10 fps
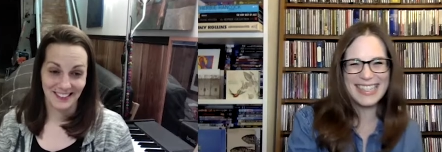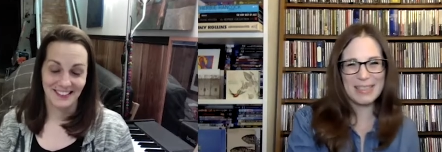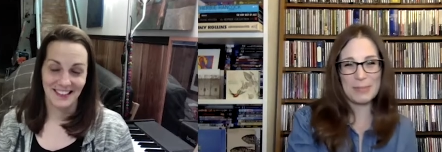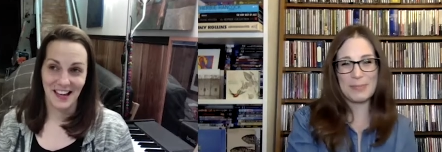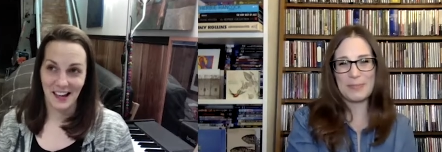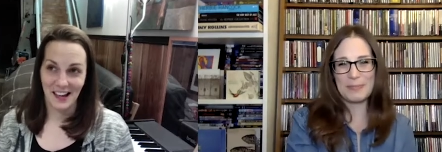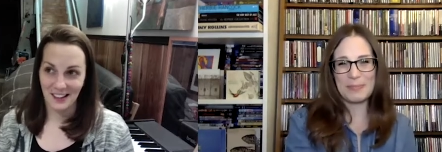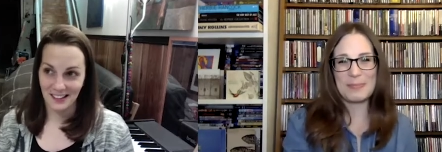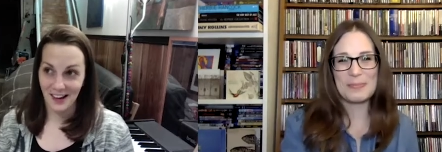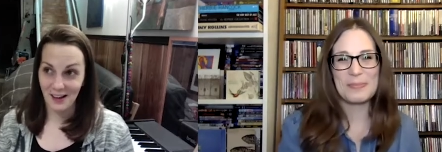Speaker 1: yeah.
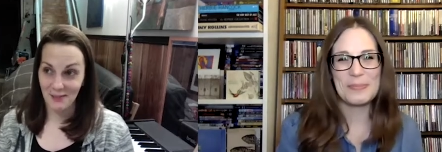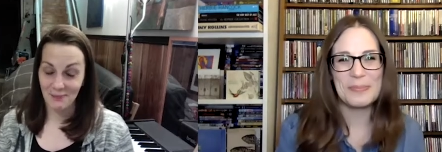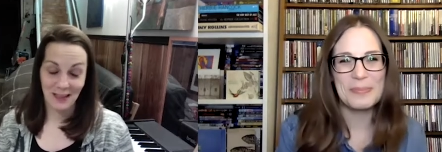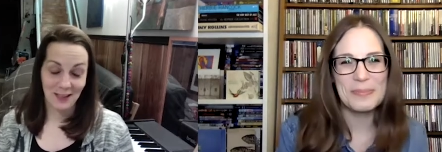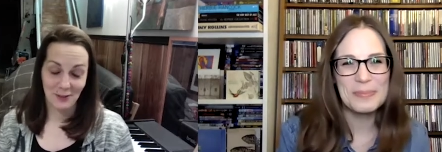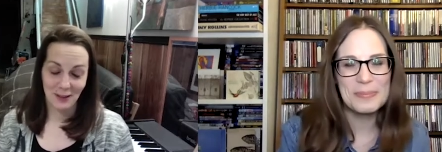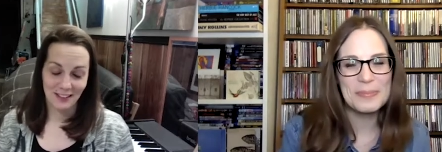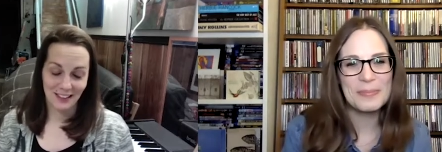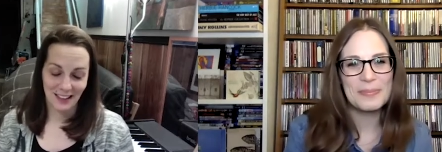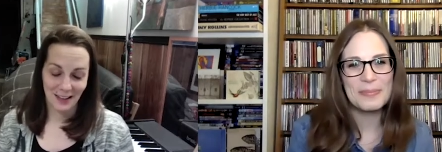Uh, thanks for
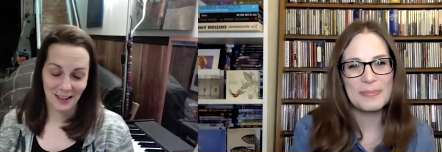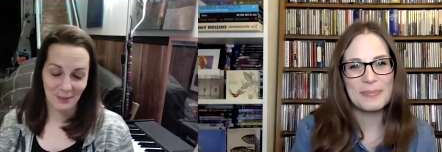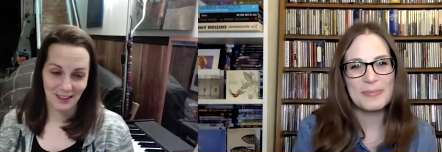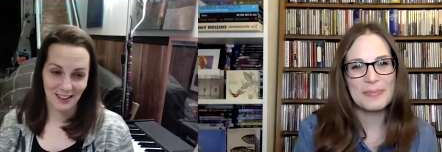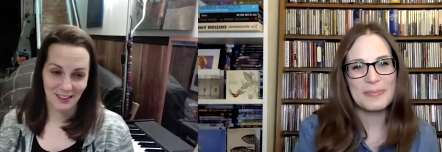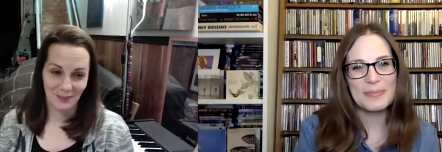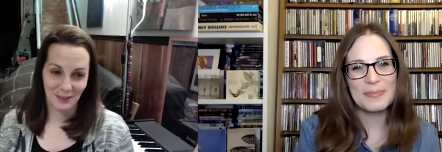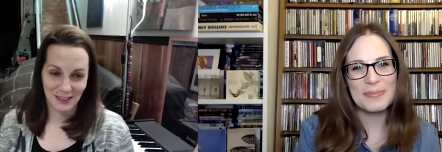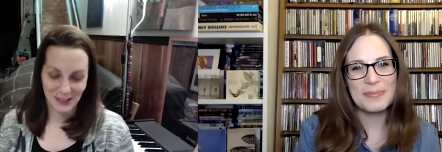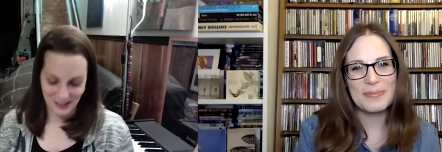asking. I've been really
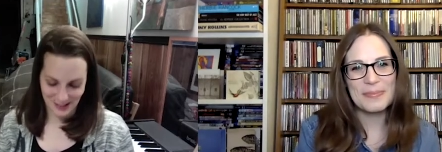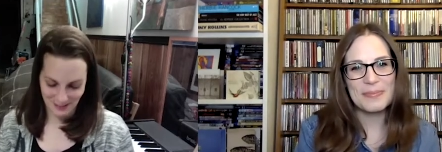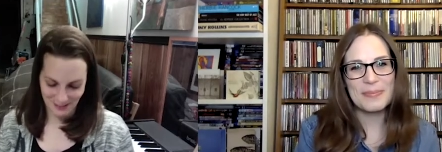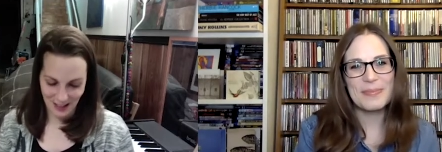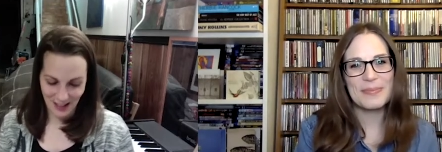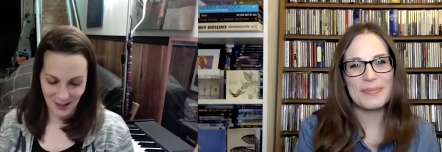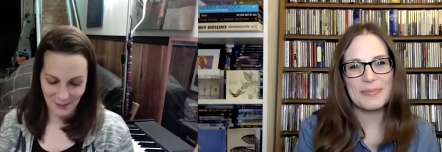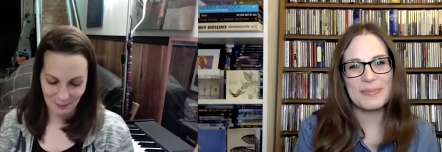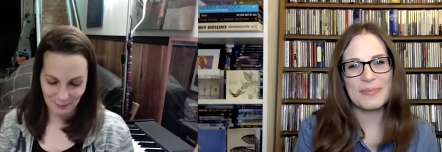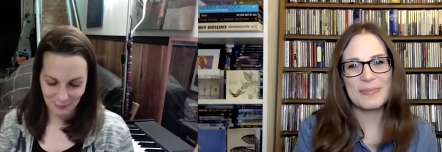good.
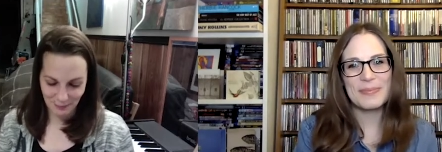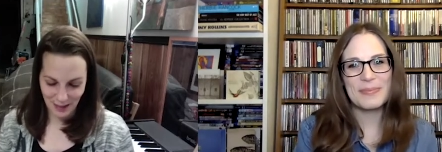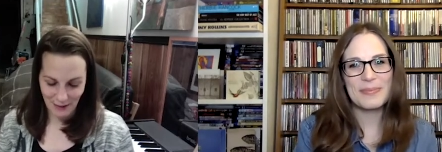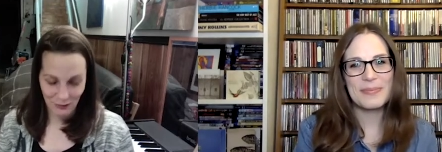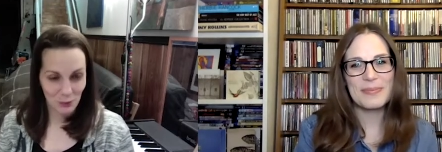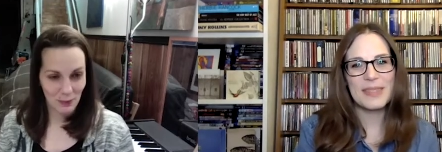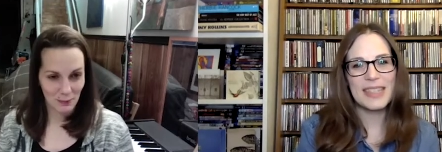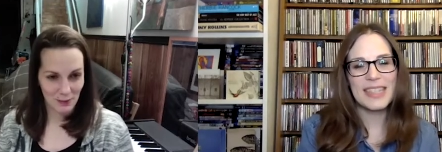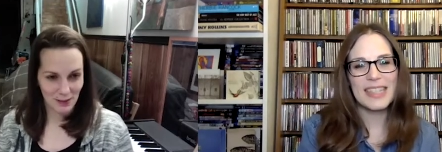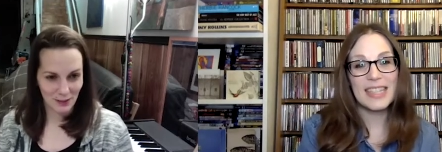Um, have a new
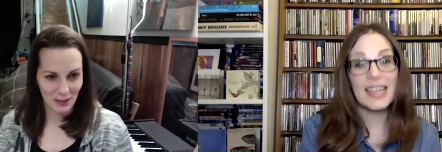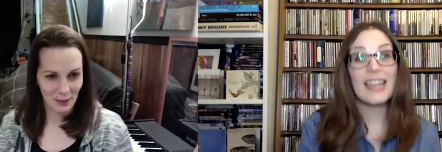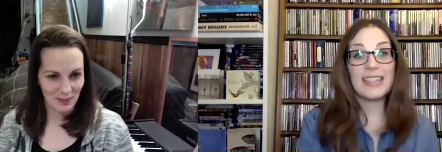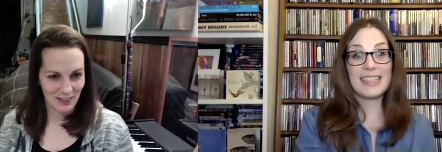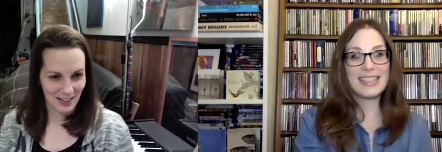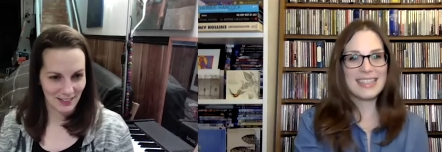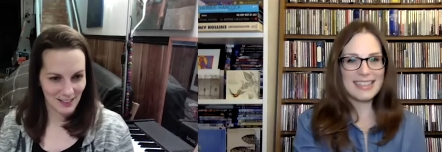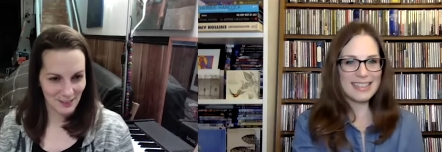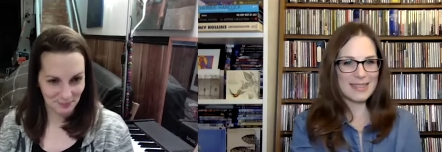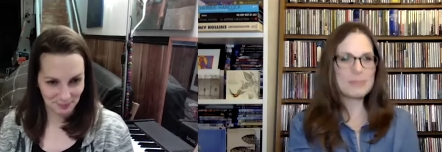baby. Her name is Nancy,
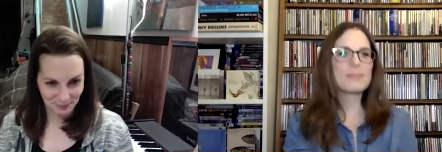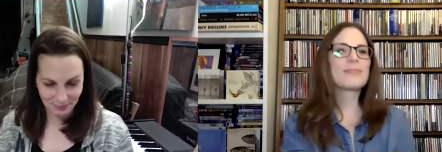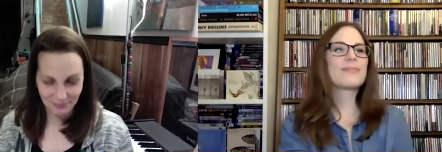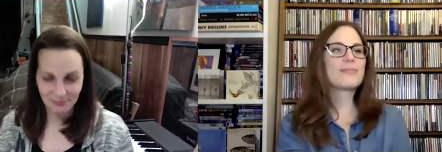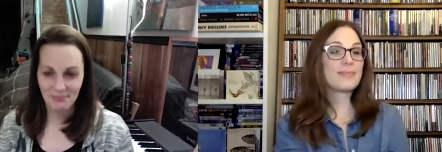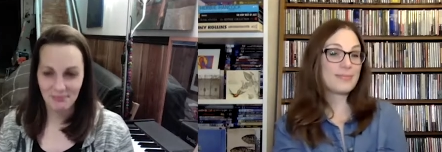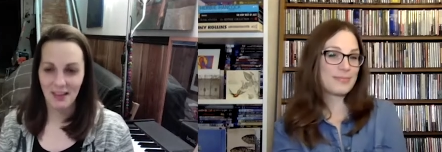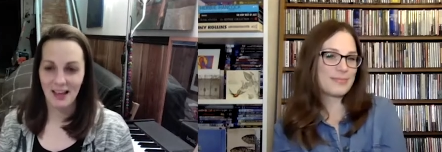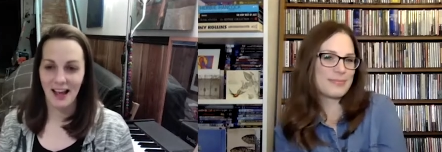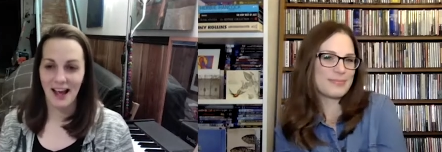
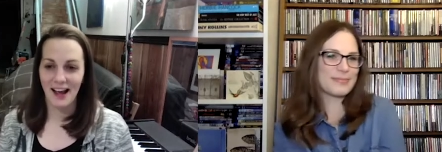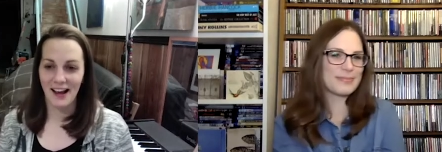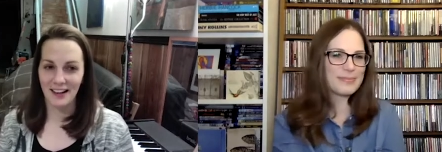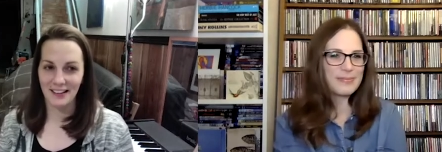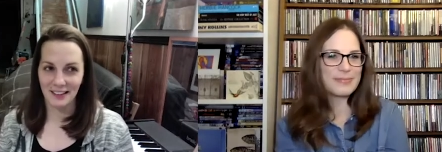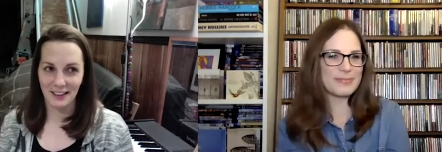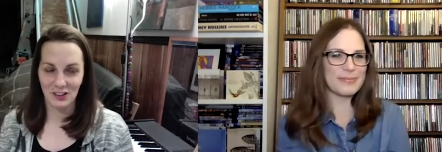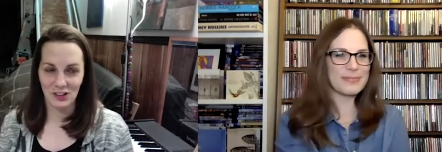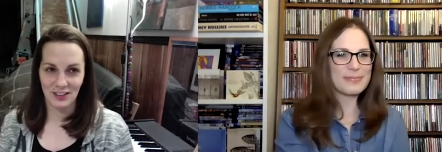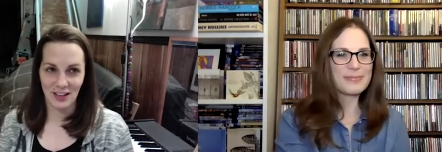and uh,
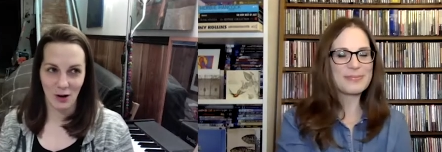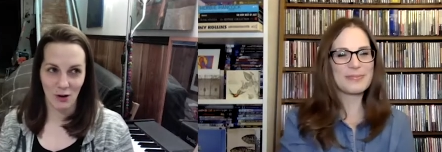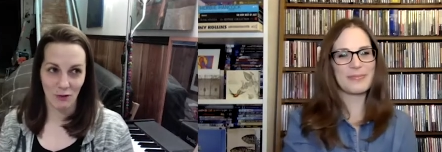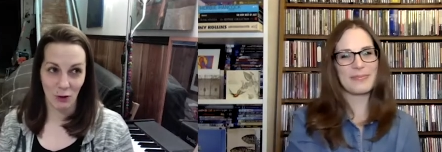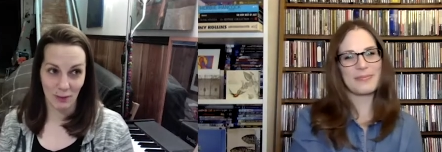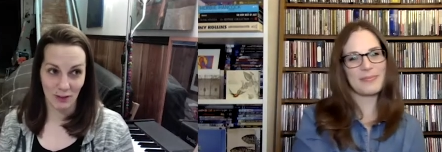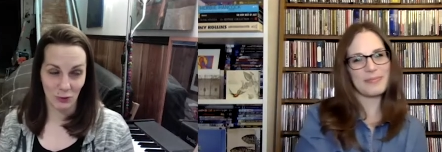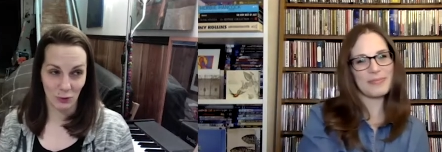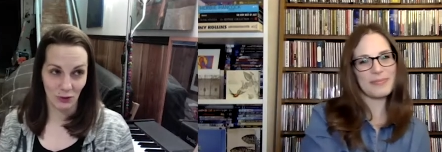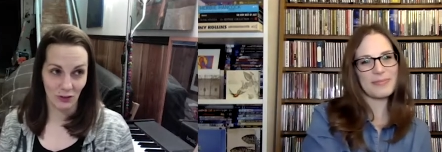she's now four months
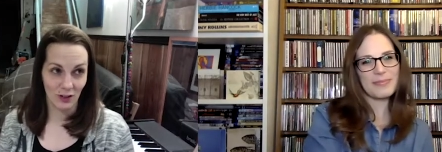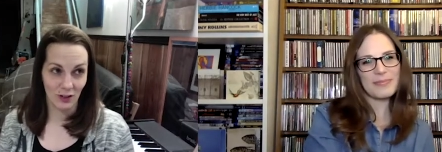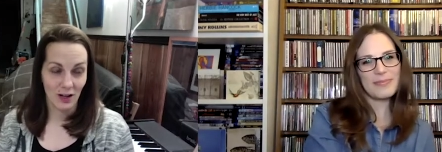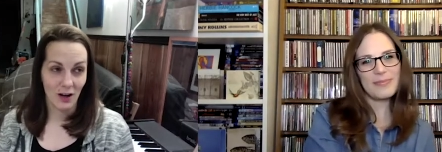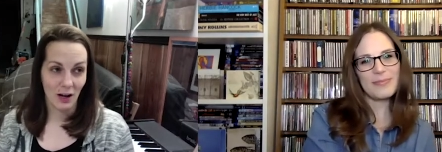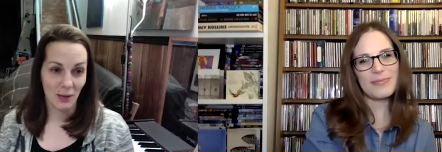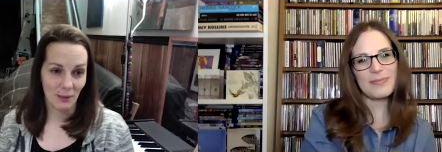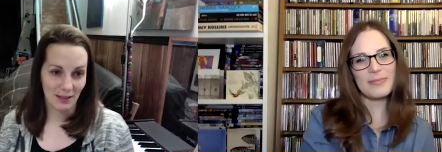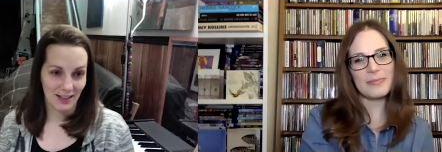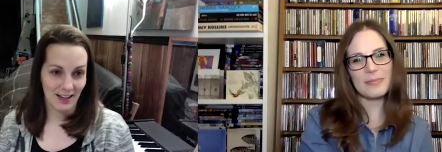old on
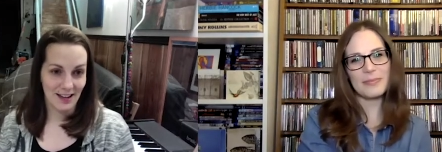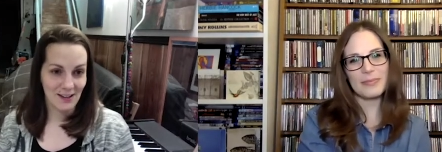Monday.